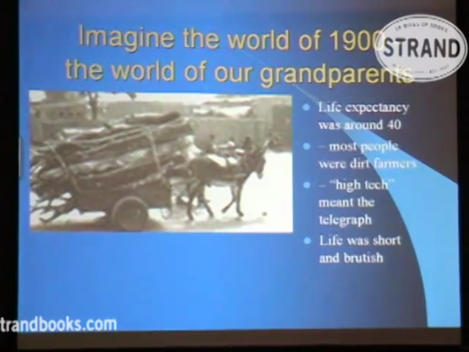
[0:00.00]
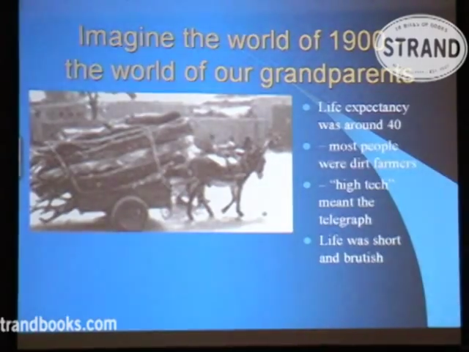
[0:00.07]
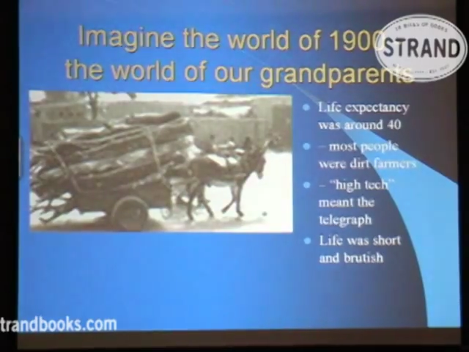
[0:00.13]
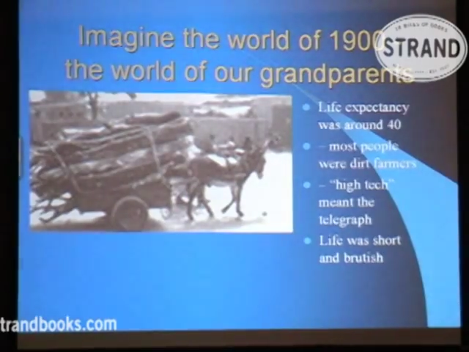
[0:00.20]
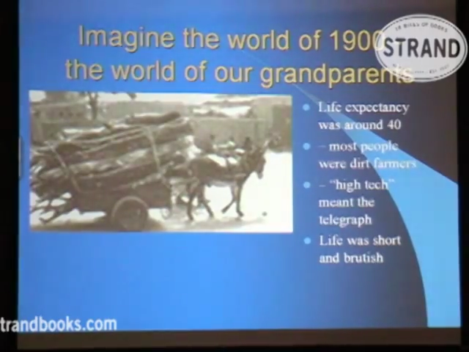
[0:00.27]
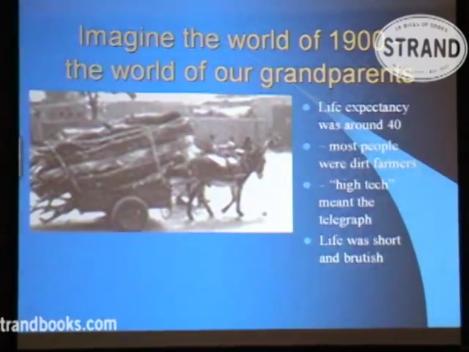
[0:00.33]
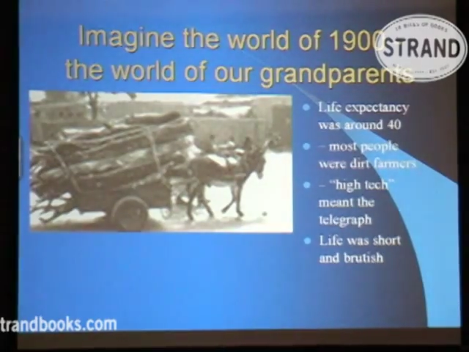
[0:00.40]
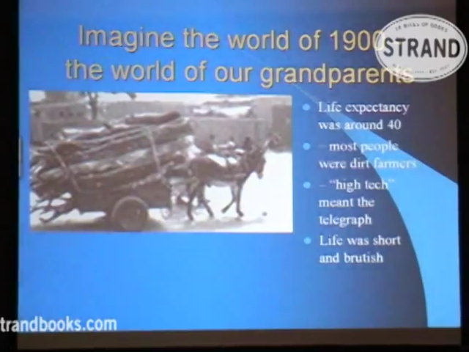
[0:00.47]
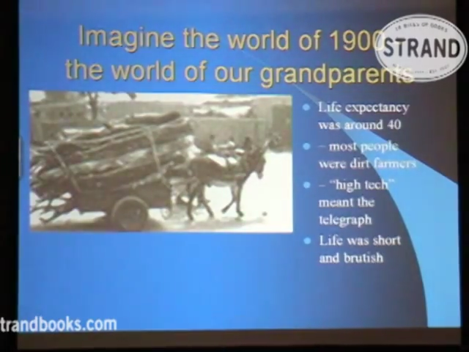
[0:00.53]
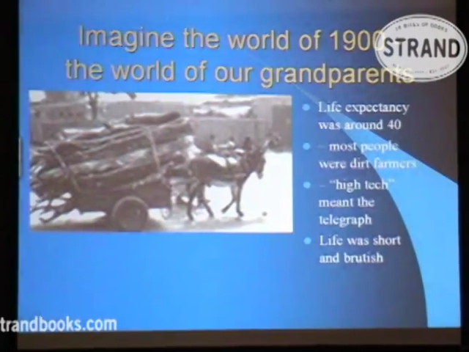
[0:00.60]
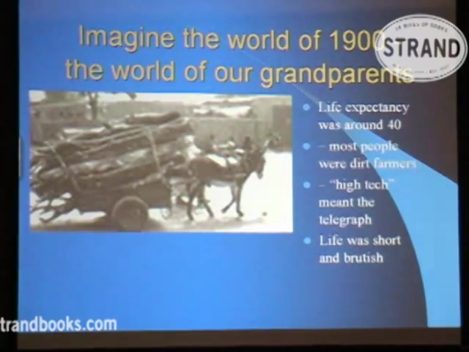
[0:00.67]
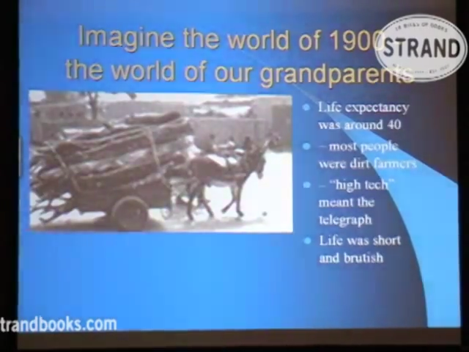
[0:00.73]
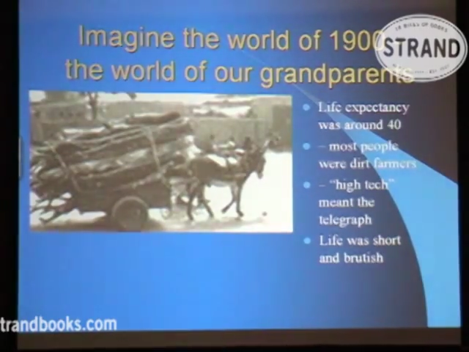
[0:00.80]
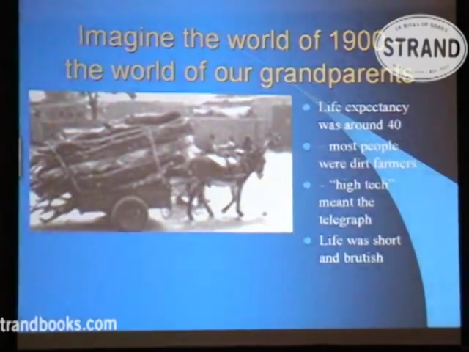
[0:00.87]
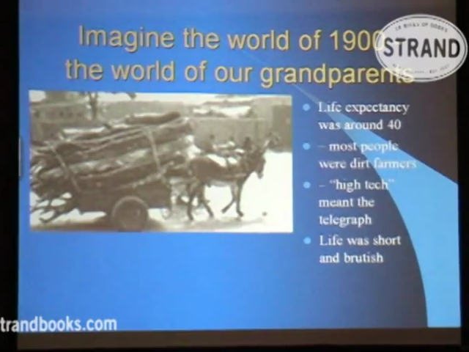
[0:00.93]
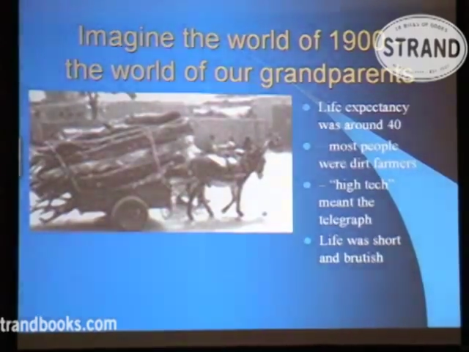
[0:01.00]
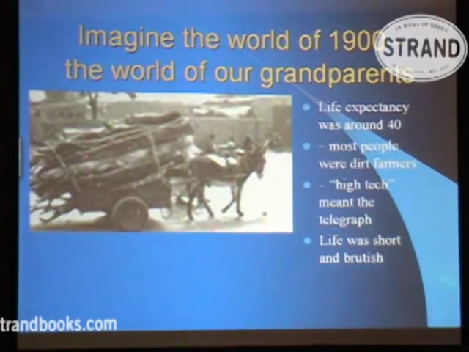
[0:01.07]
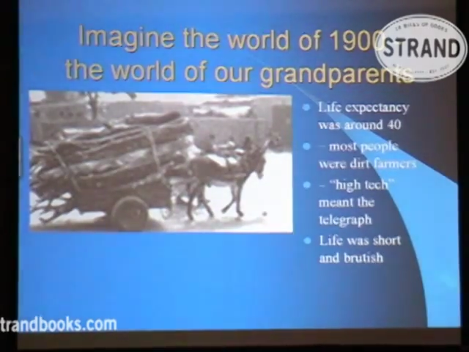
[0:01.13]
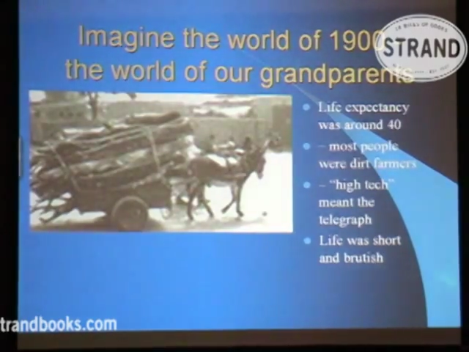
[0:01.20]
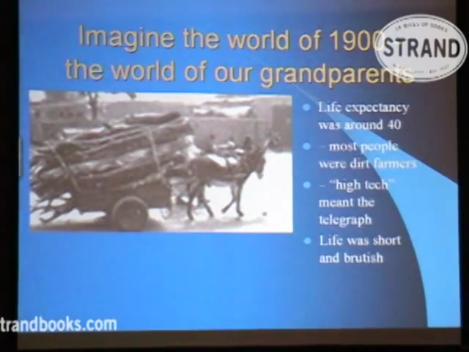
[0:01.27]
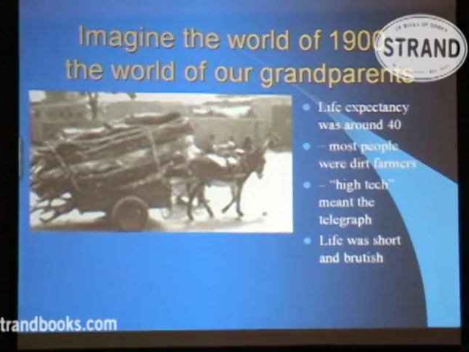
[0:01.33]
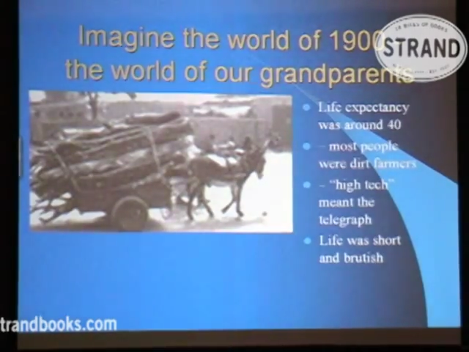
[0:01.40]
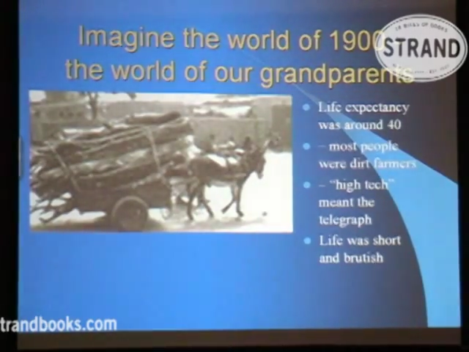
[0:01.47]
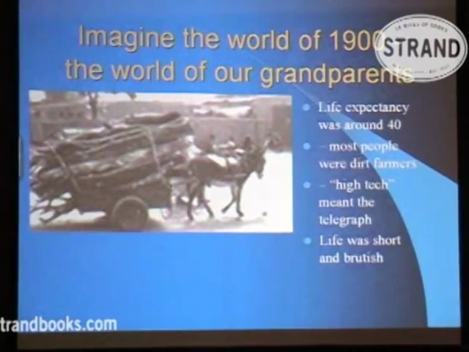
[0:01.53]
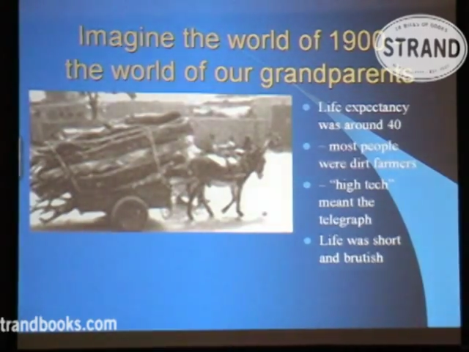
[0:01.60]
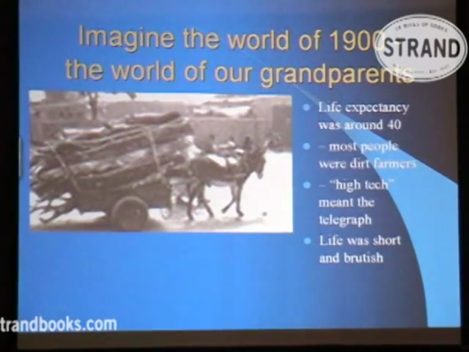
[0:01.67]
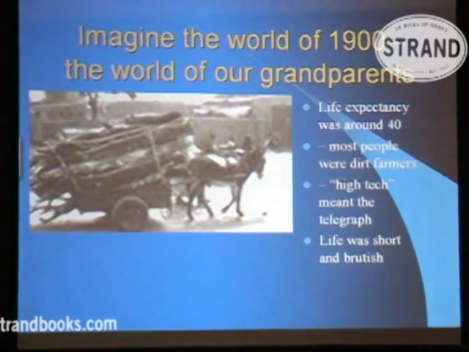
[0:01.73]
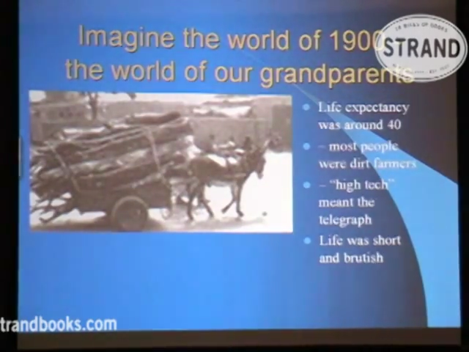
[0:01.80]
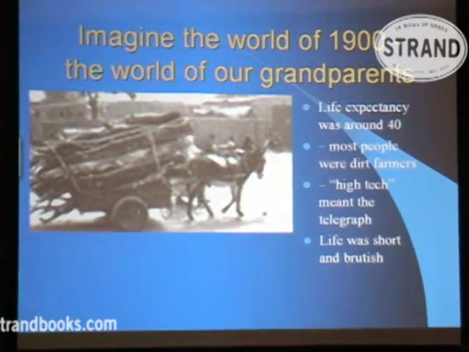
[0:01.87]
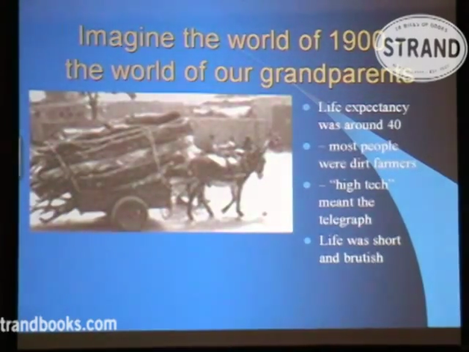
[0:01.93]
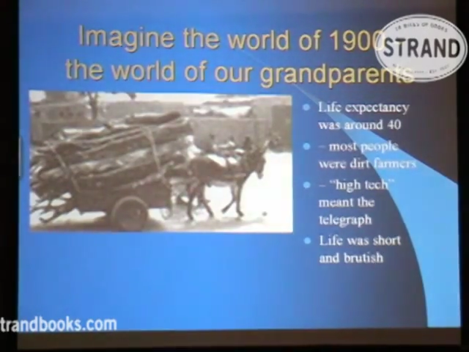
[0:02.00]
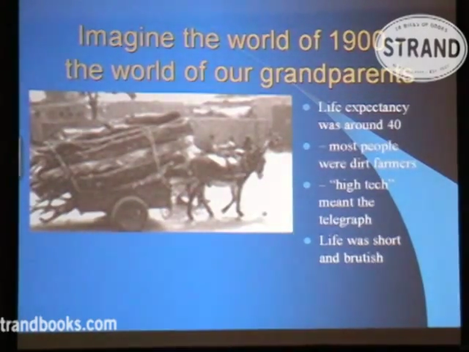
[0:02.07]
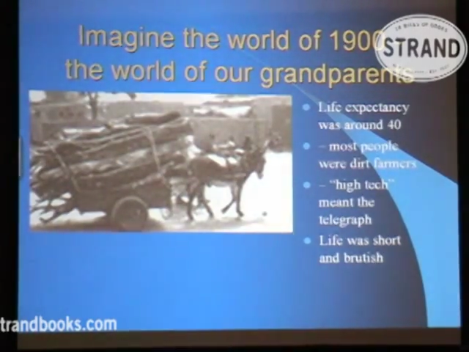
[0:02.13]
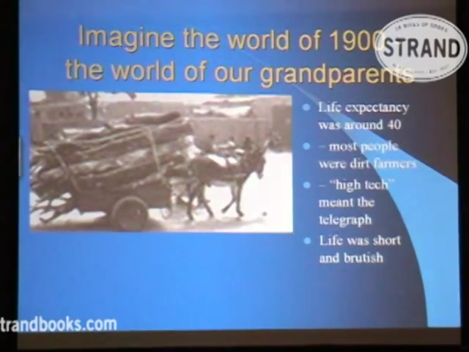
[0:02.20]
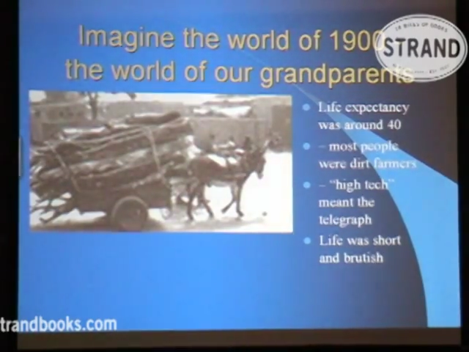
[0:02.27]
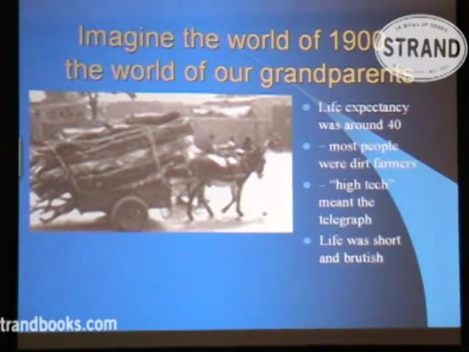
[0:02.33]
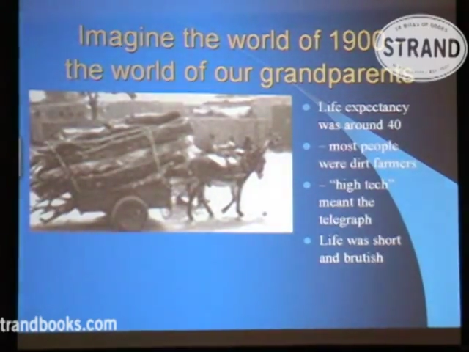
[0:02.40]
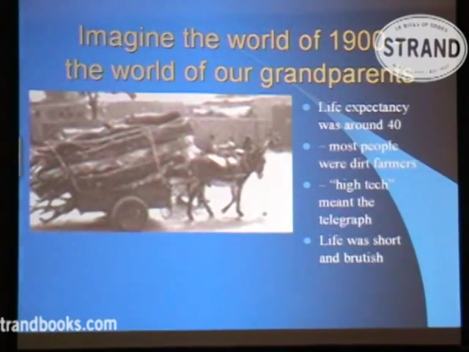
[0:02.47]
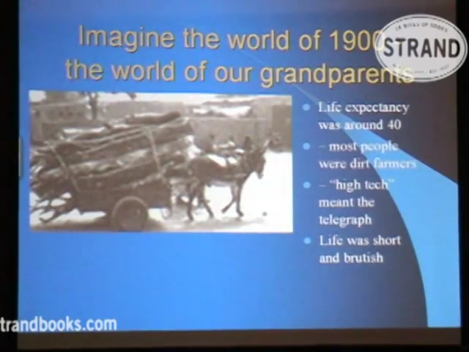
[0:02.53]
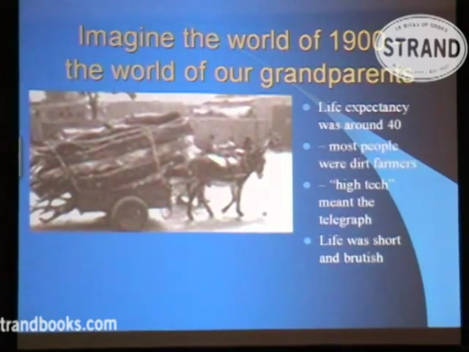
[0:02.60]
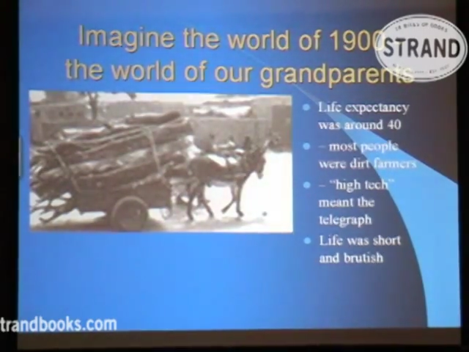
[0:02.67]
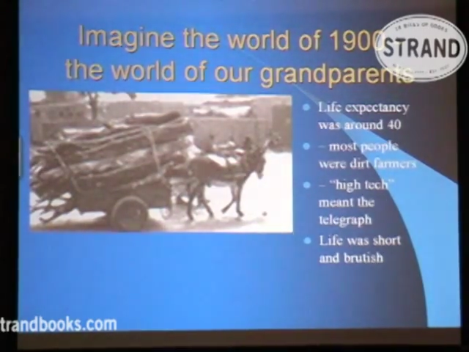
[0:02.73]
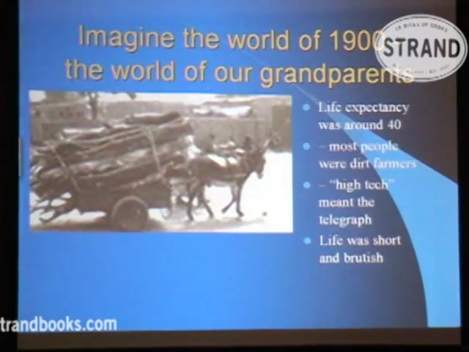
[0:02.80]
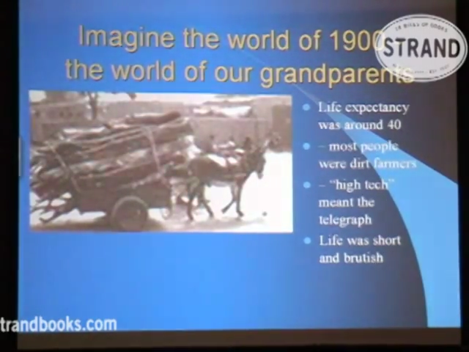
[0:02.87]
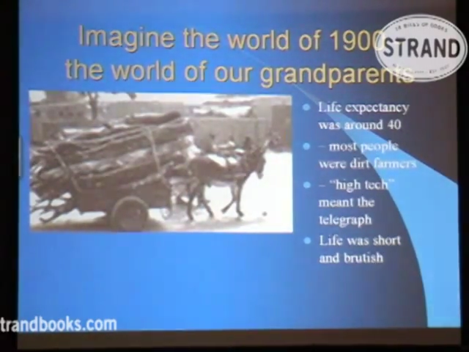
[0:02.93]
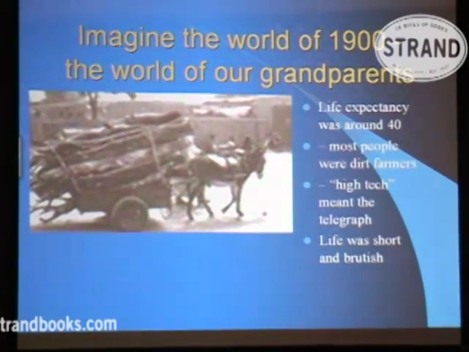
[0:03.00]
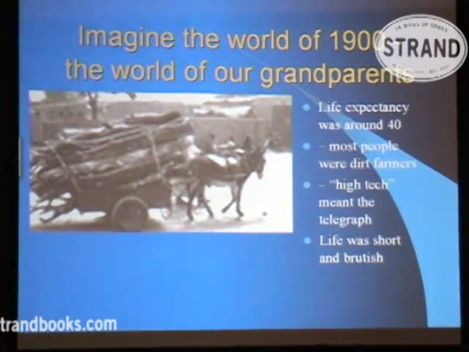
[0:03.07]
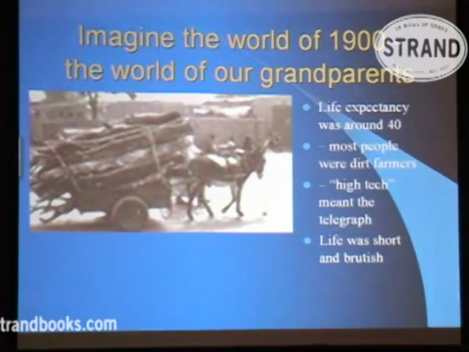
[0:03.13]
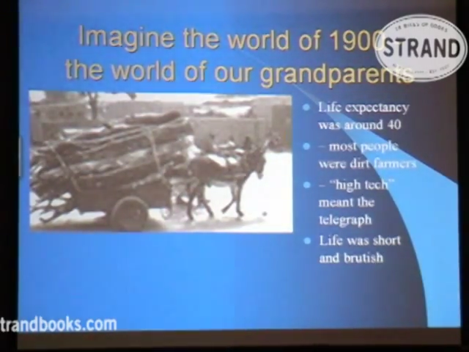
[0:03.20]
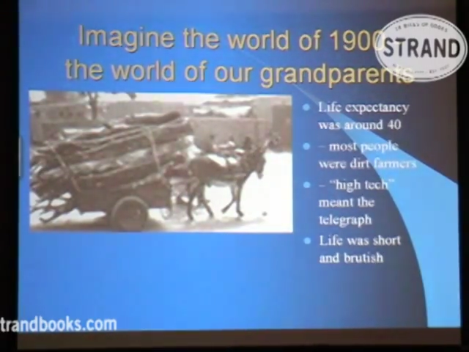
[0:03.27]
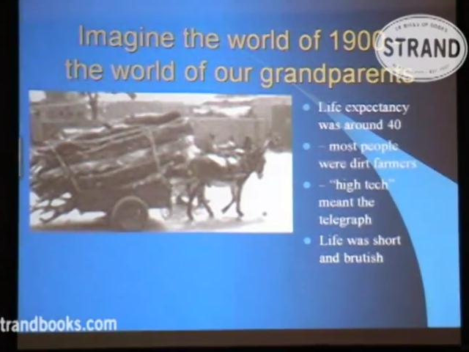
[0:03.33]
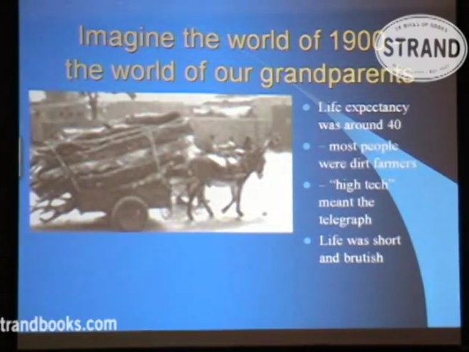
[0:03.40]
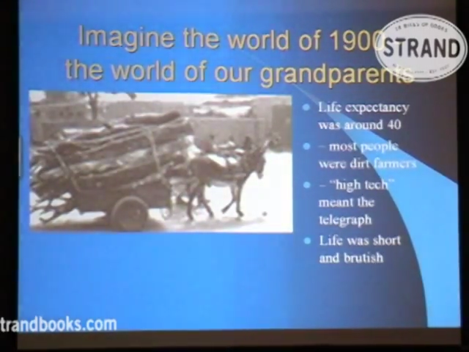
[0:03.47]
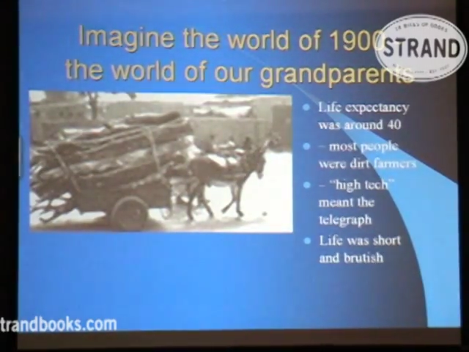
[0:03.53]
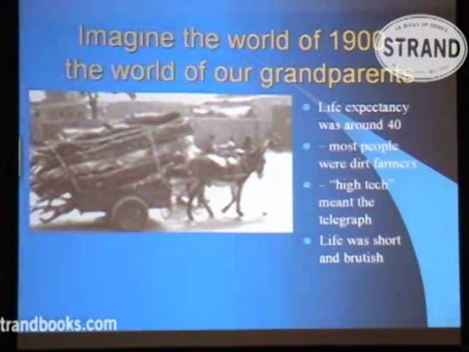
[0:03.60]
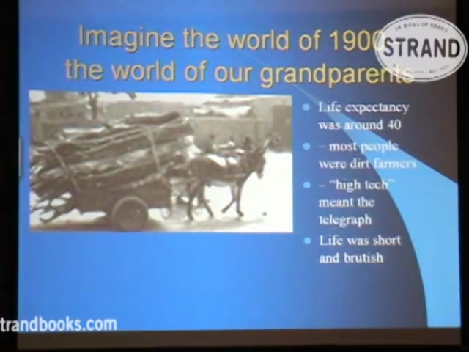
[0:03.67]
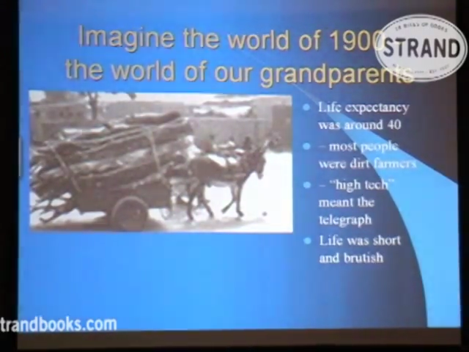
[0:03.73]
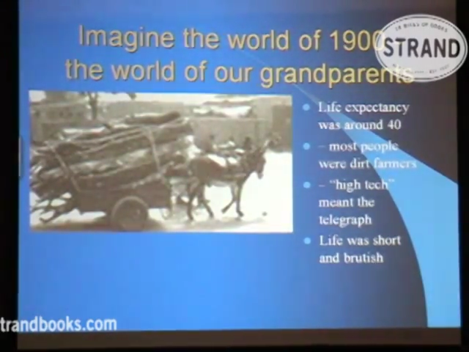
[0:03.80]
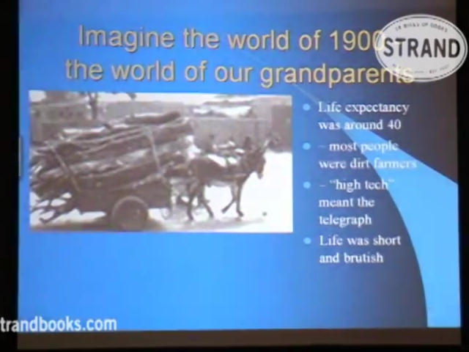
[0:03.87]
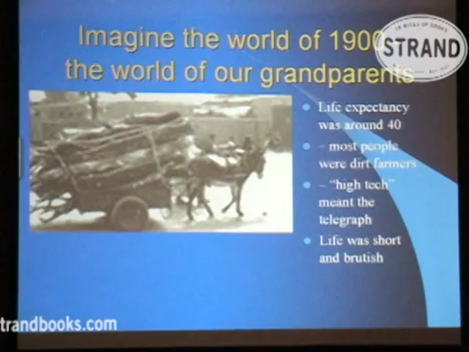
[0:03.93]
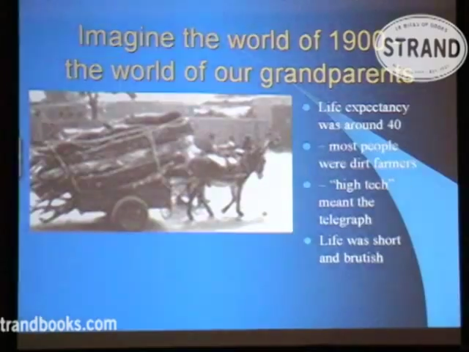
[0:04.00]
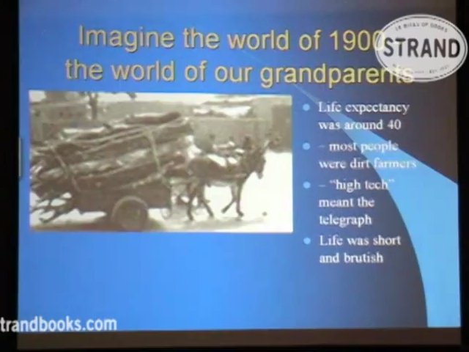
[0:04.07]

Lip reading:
No face is visible, so there are no lips to read.